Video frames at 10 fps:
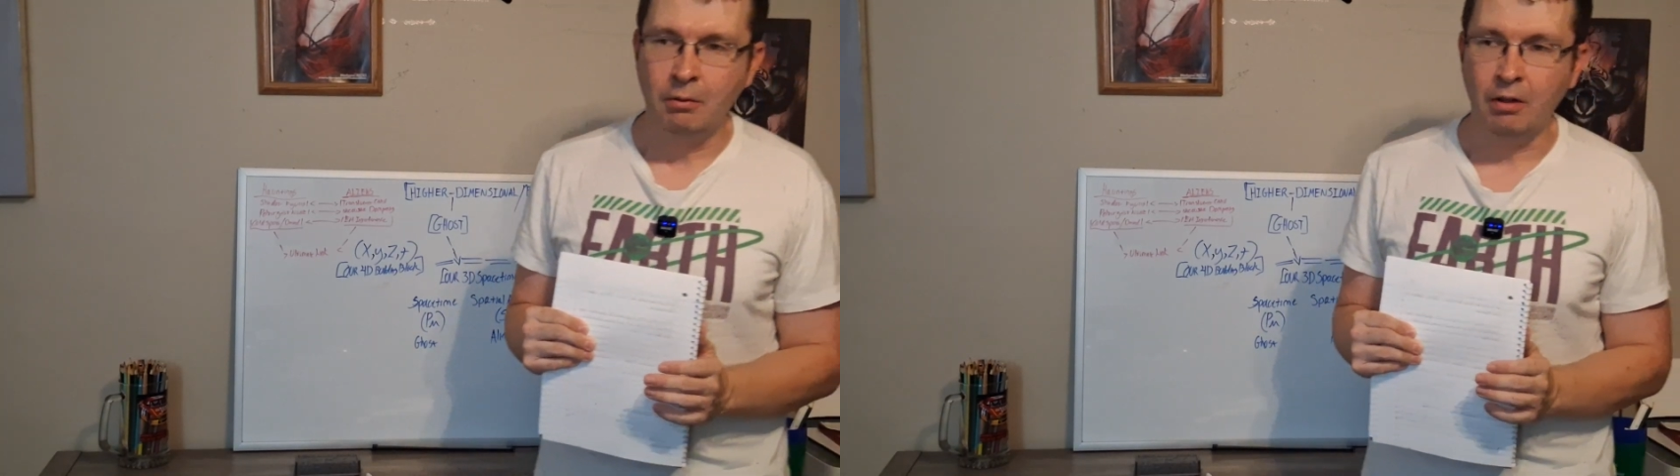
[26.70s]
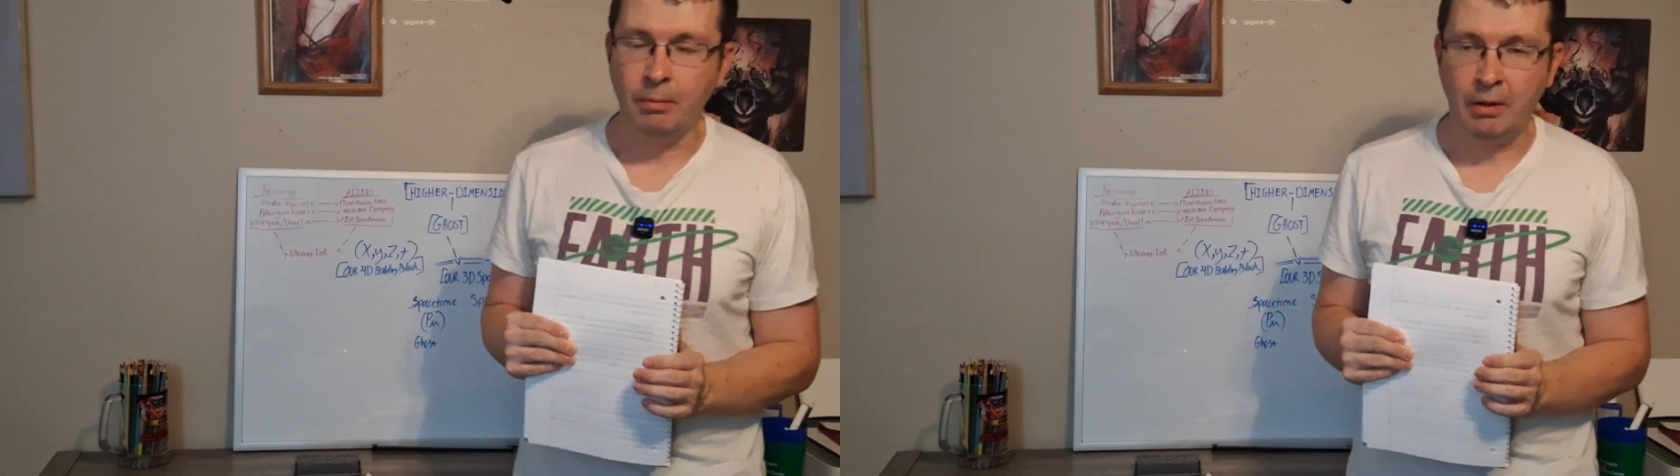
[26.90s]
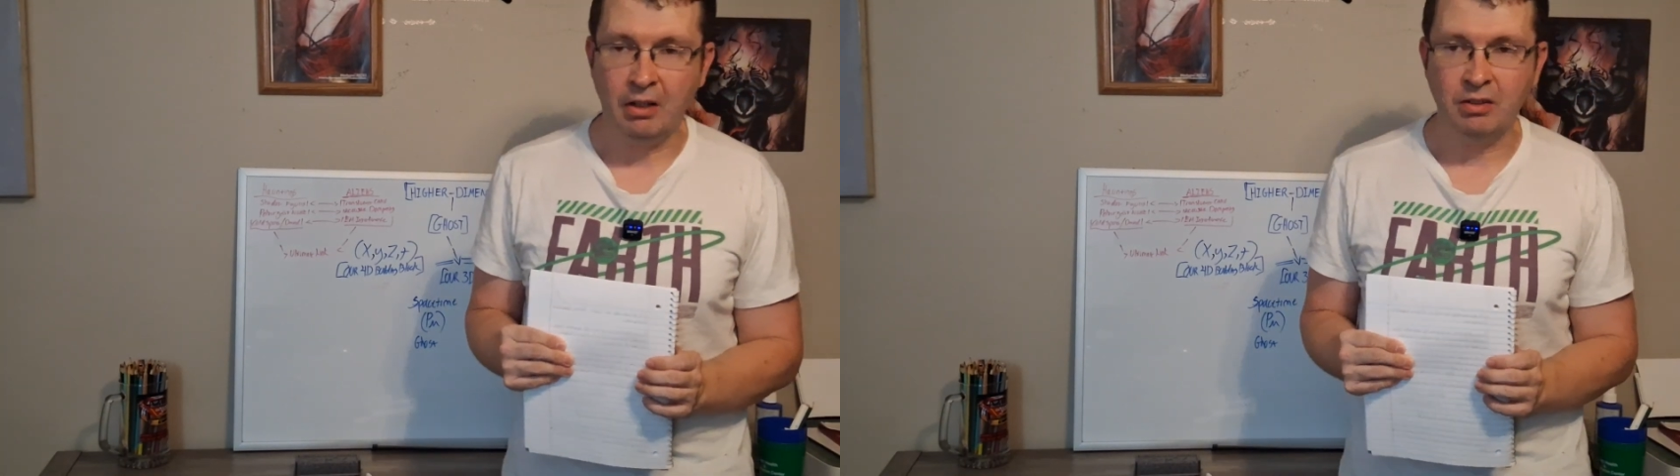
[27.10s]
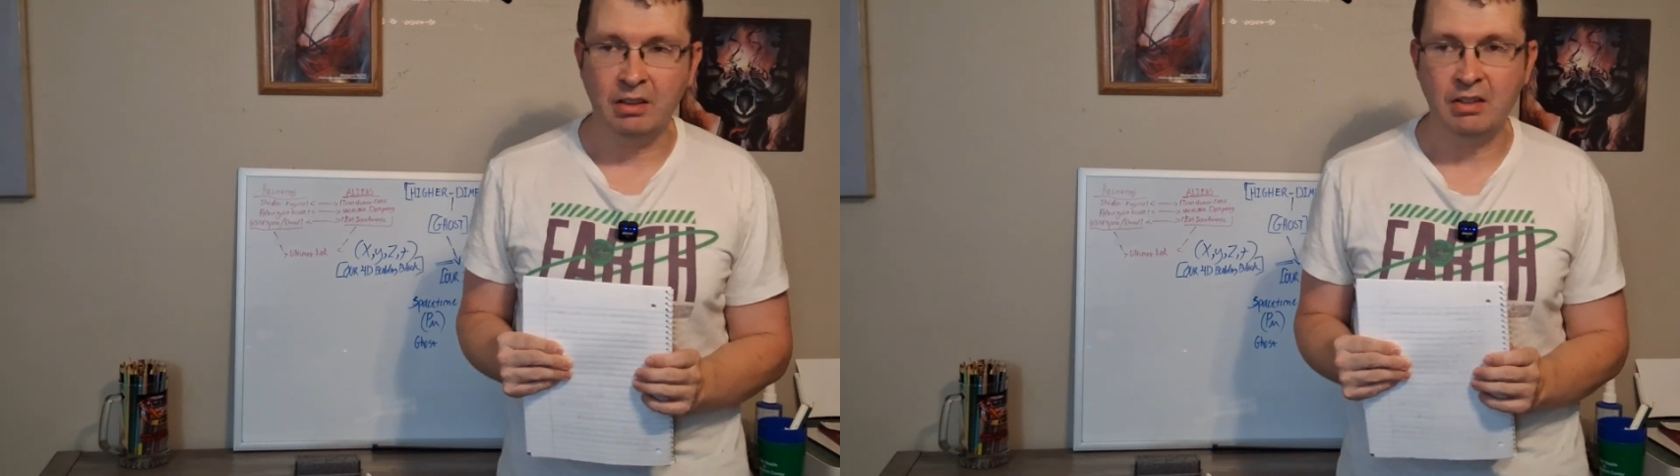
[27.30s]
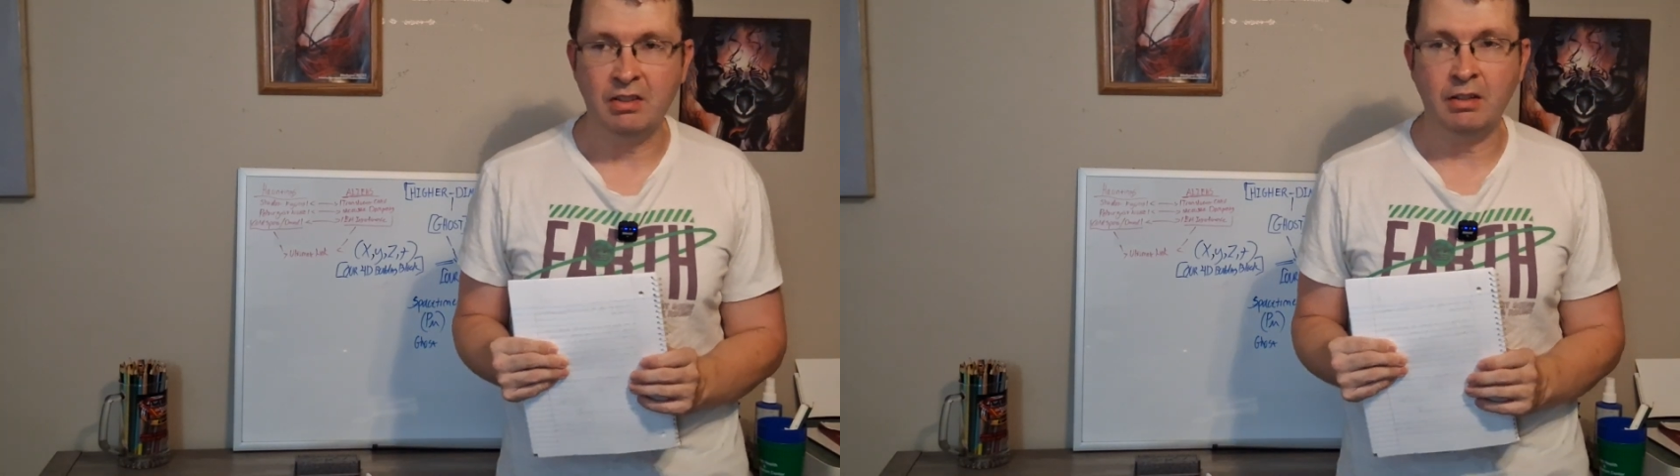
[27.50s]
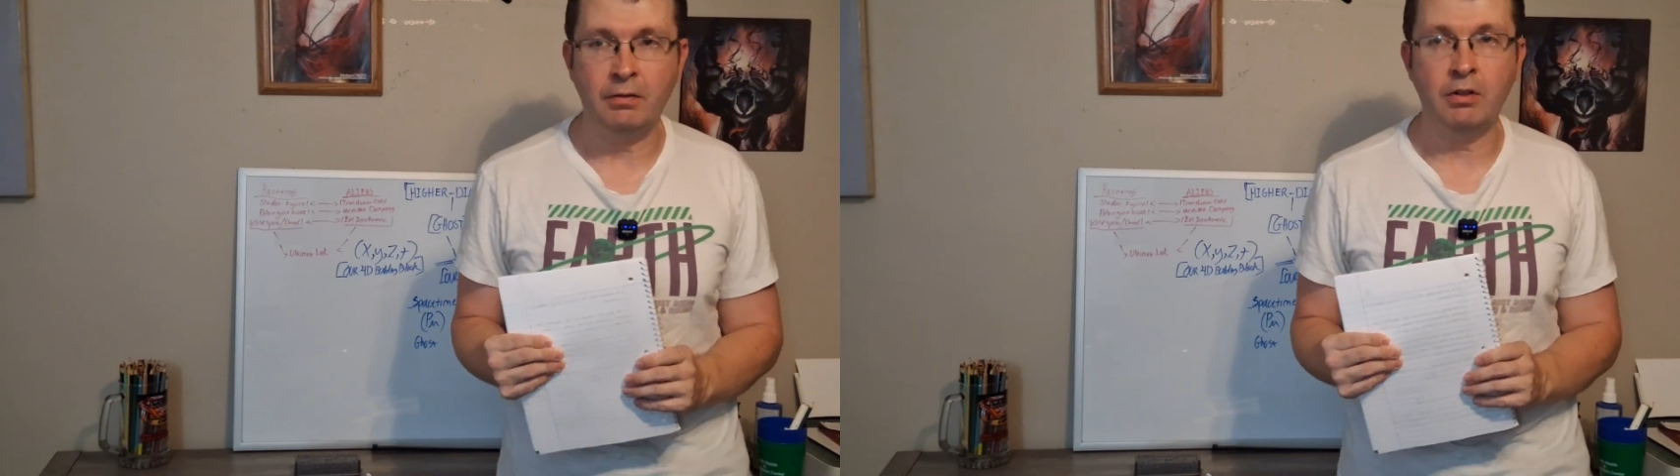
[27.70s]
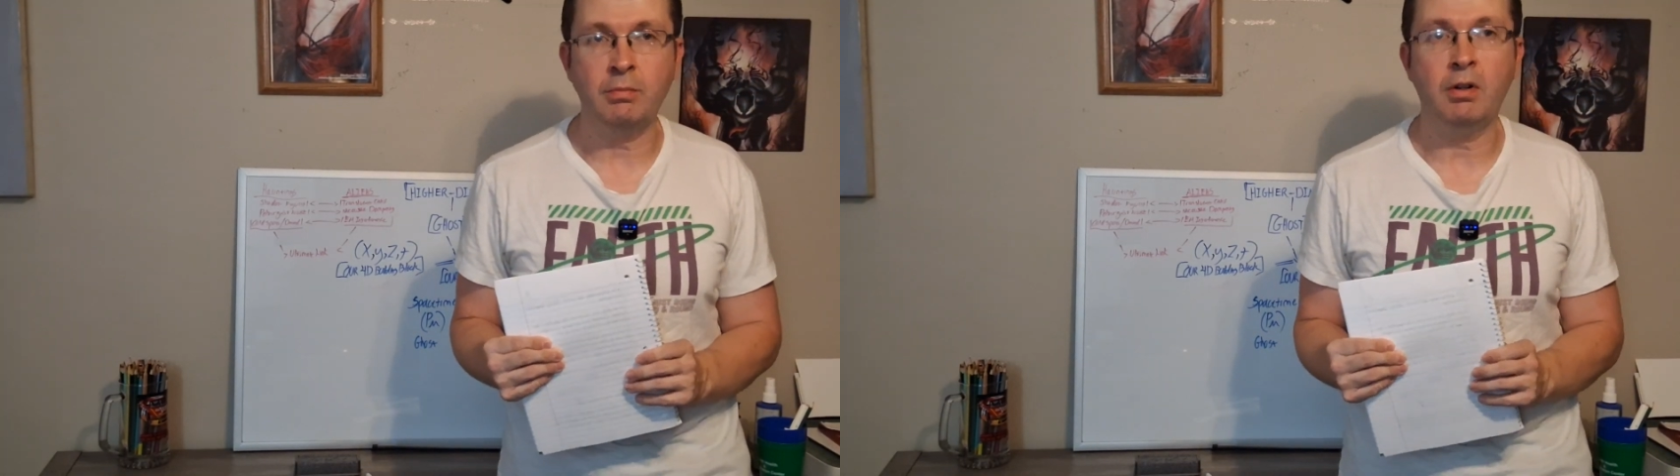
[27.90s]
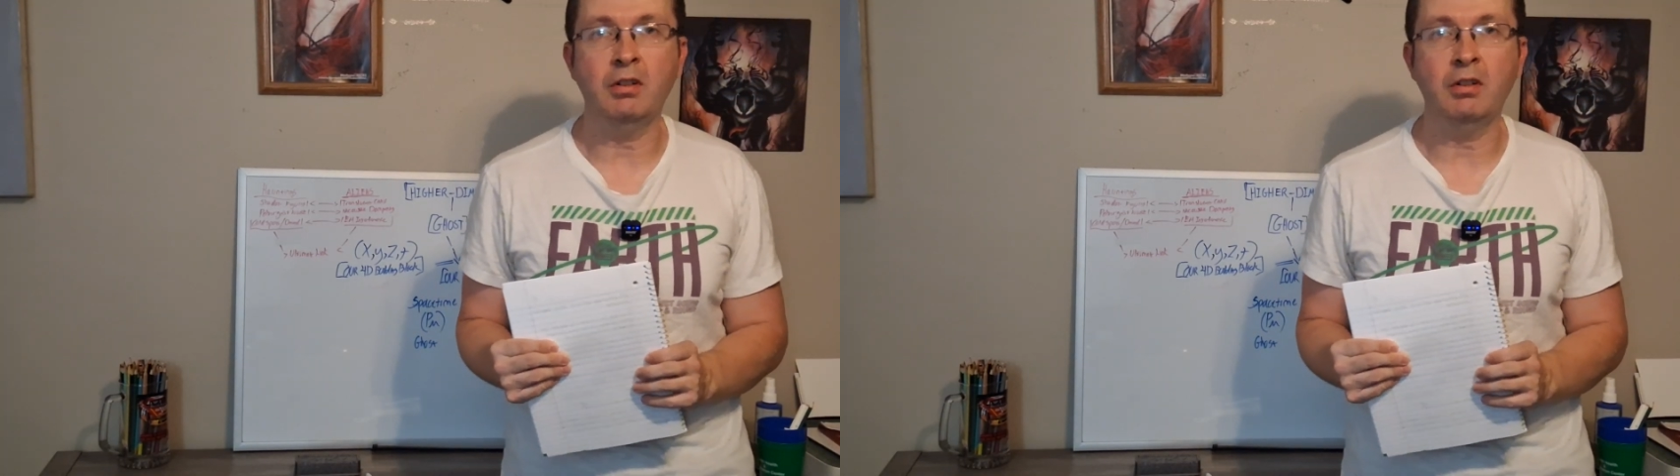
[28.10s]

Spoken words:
Well, apparently, this is the first